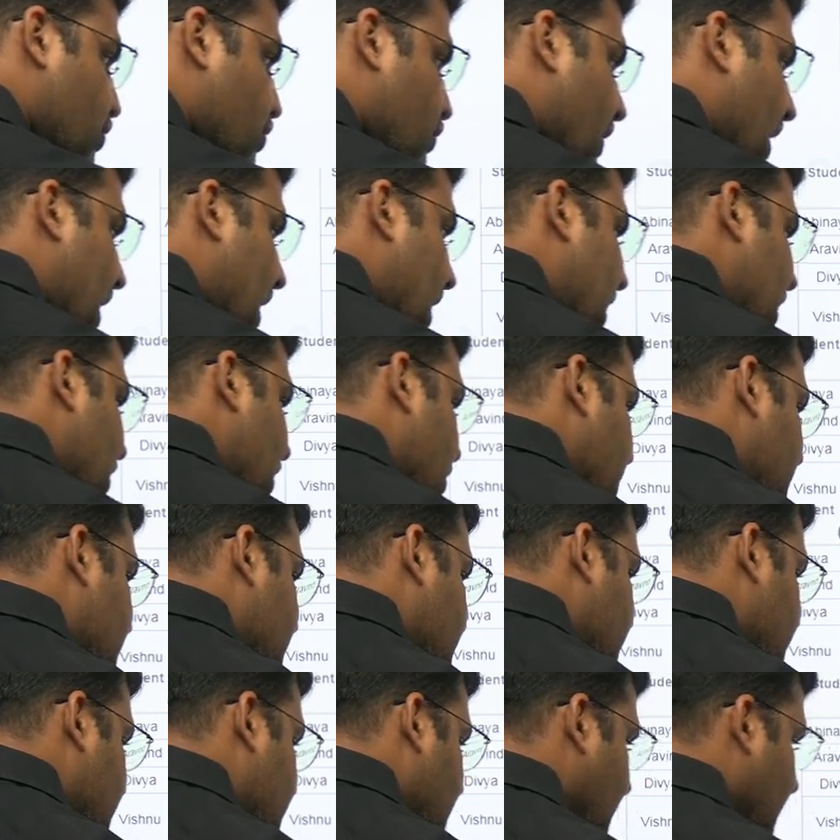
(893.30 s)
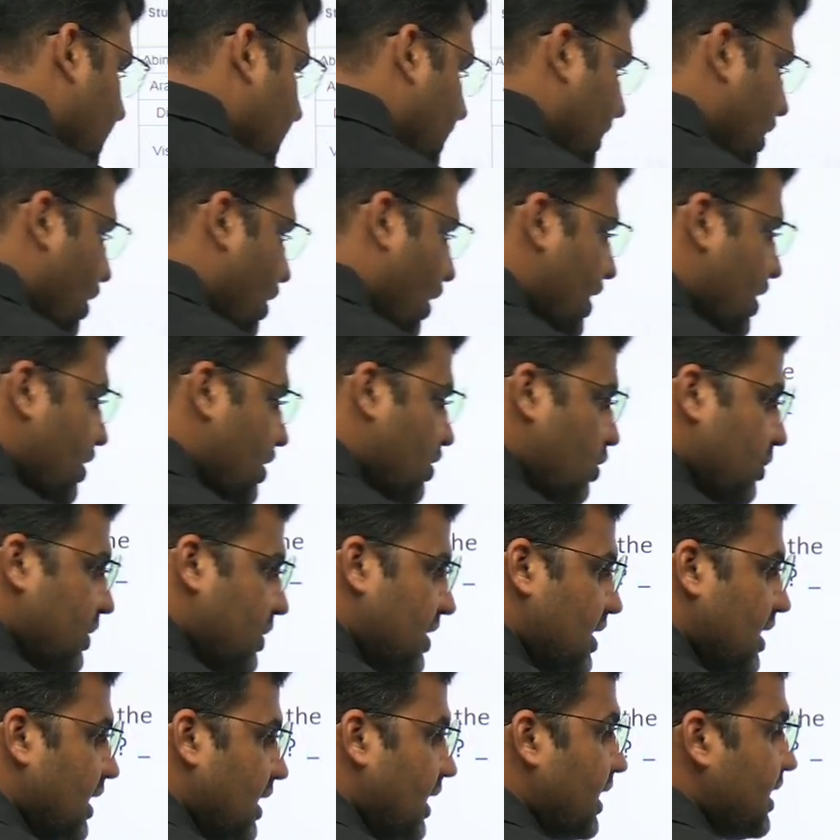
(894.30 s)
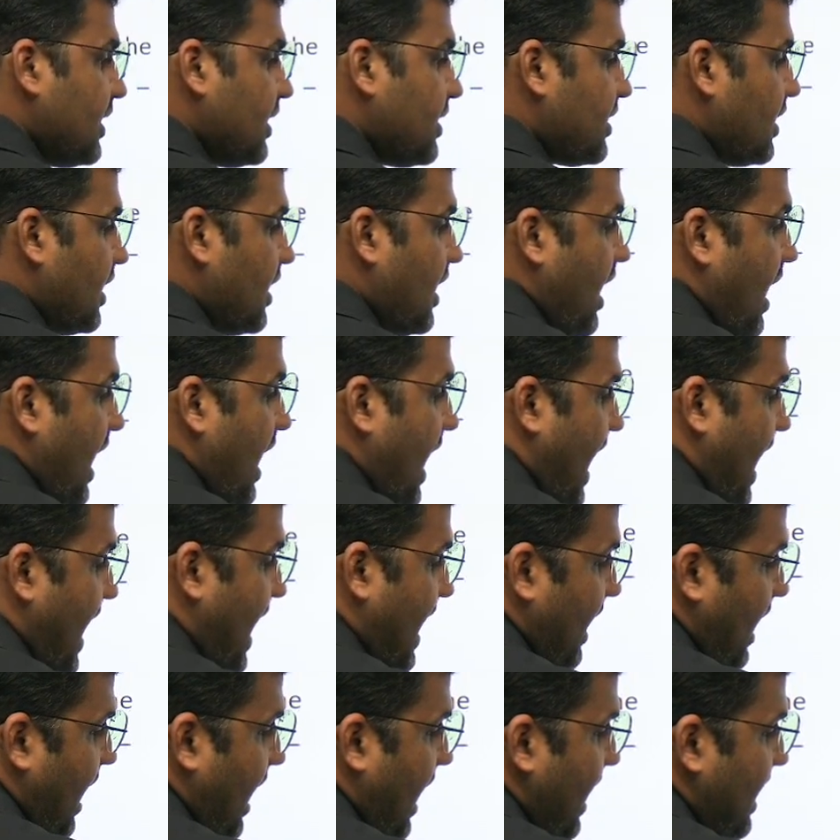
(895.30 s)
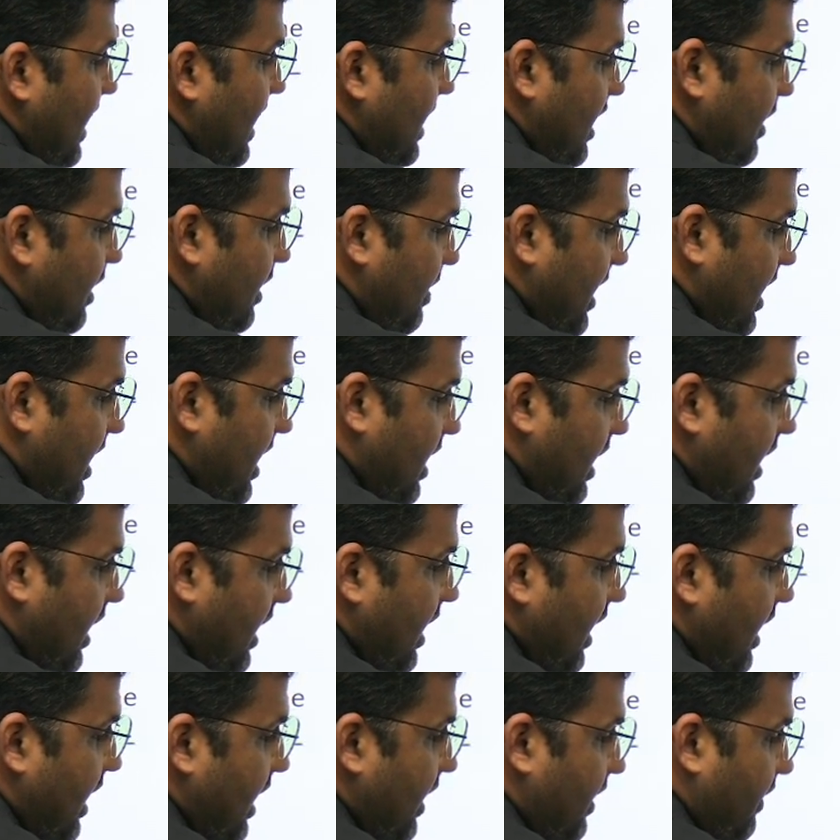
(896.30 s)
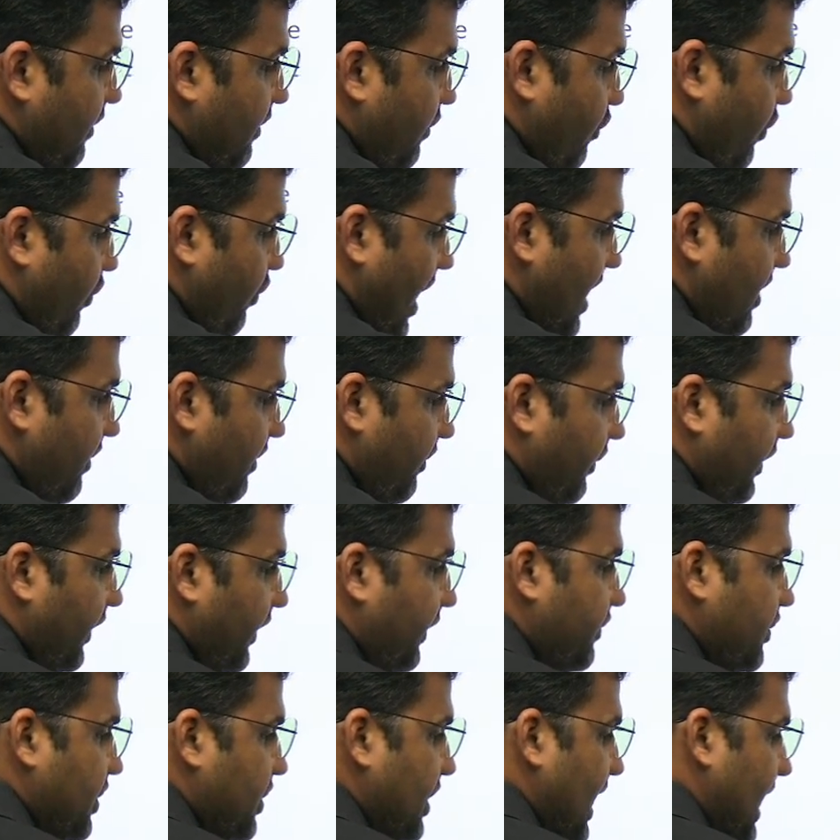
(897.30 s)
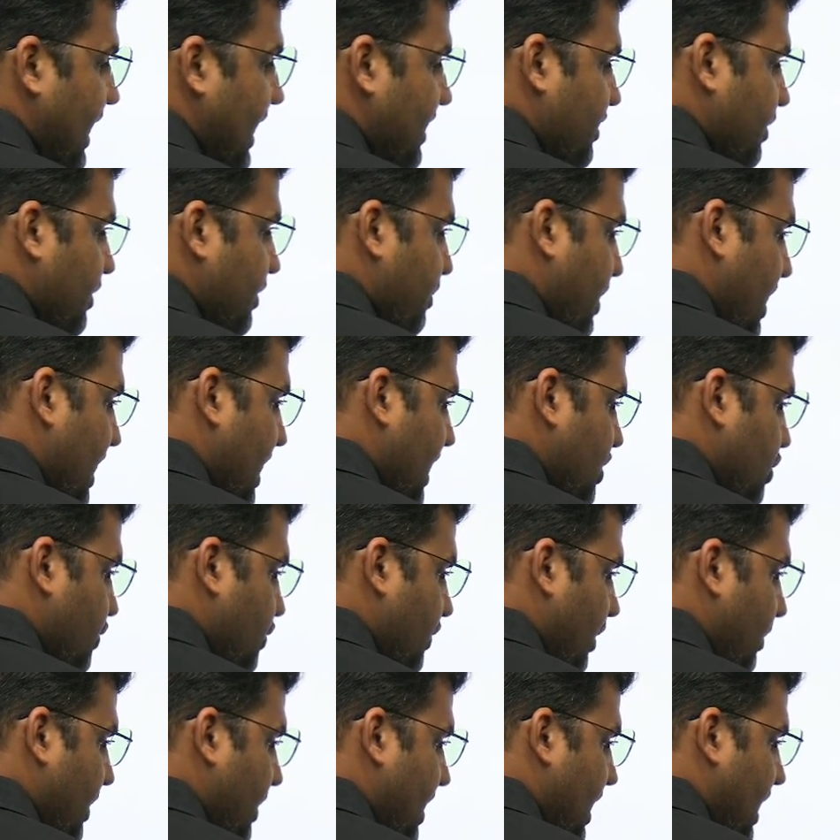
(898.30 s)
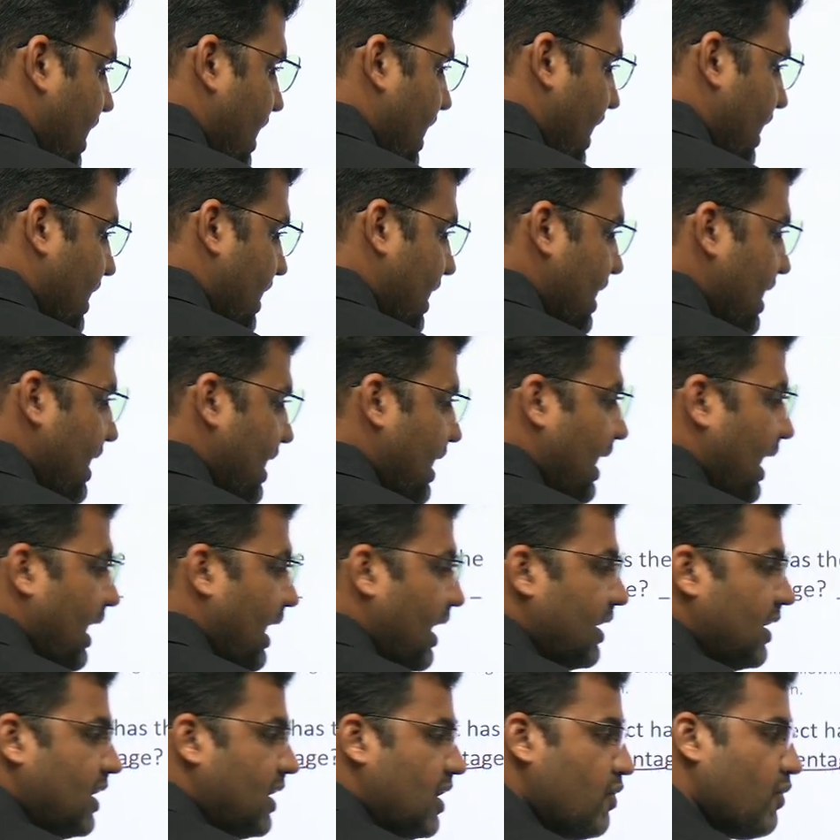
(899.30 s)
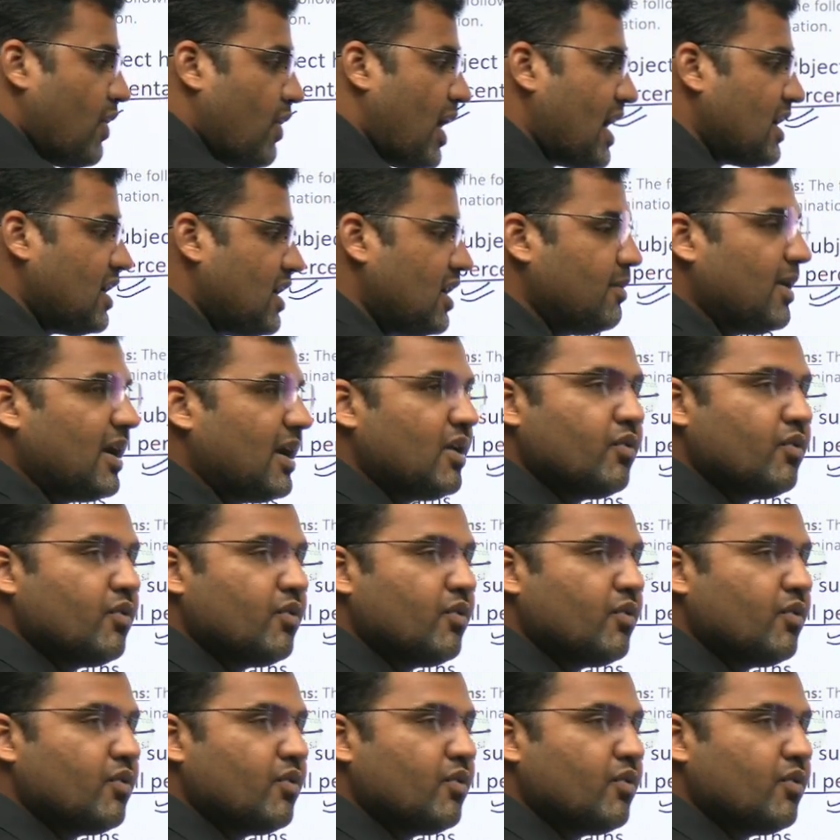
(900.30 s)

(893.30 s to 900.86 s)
value is going to be this, and ultimately 150 as a base will be getting divided by